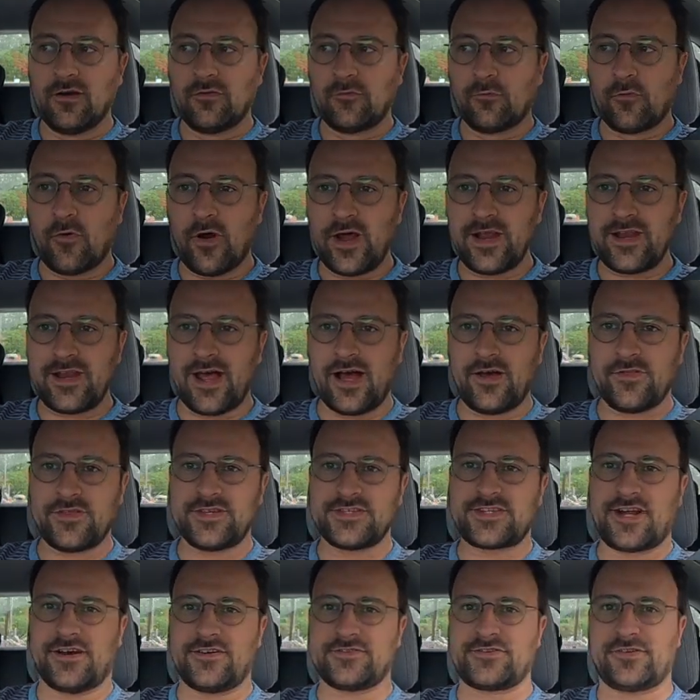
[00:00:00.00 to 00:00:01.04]
right now,
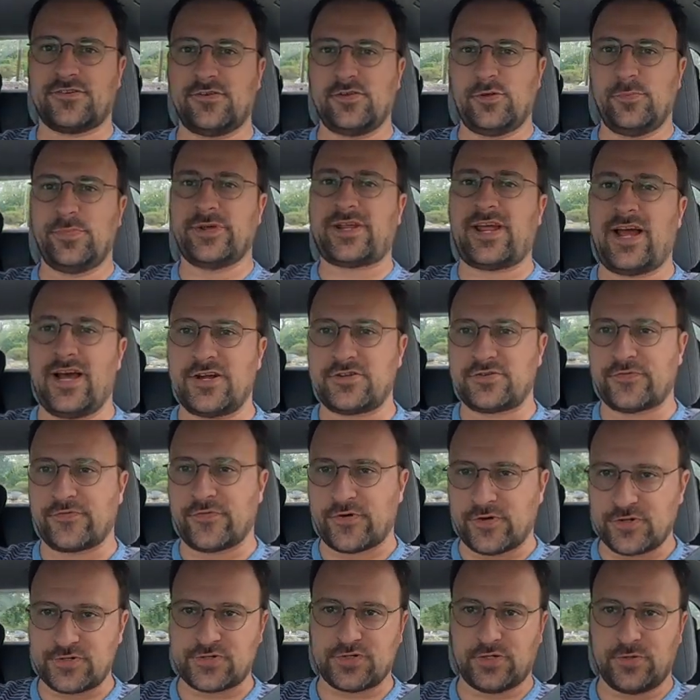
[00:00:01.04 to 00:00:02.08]
these cars are a little bit
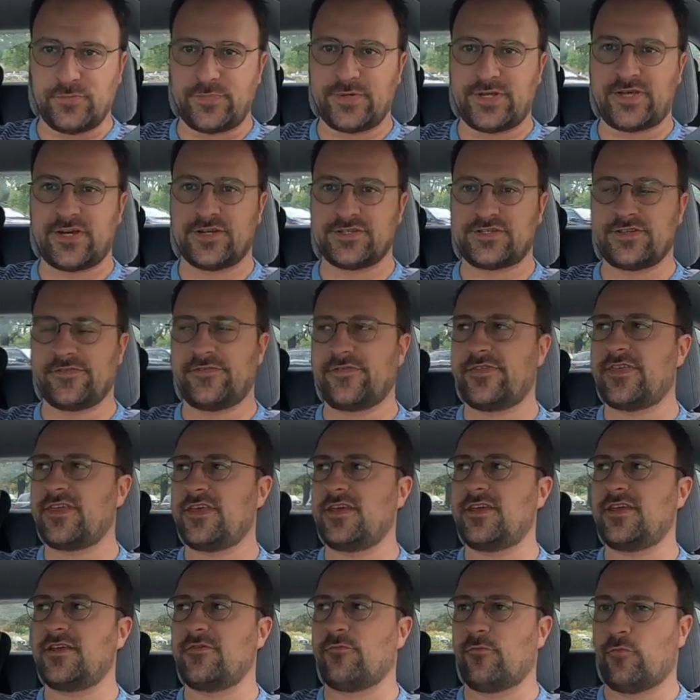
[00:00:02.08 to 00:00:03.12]
controversial because of
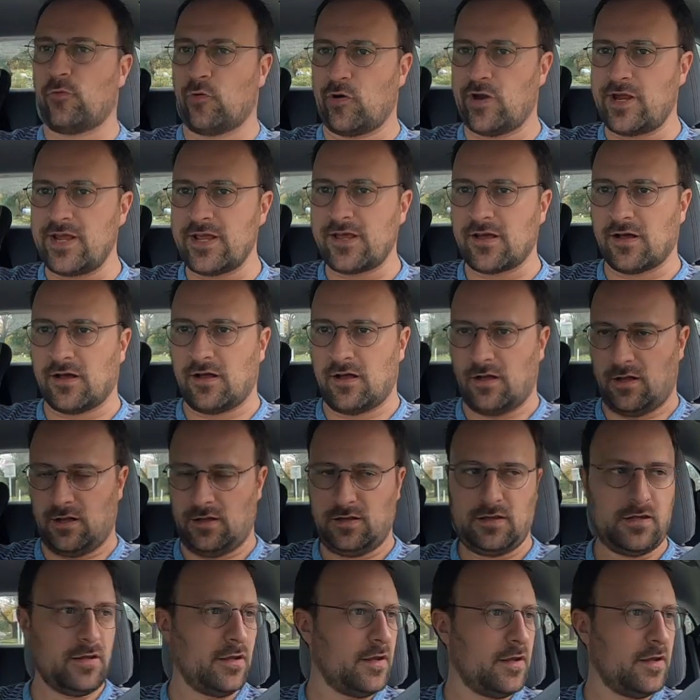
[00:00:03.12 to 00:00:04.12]
the recall.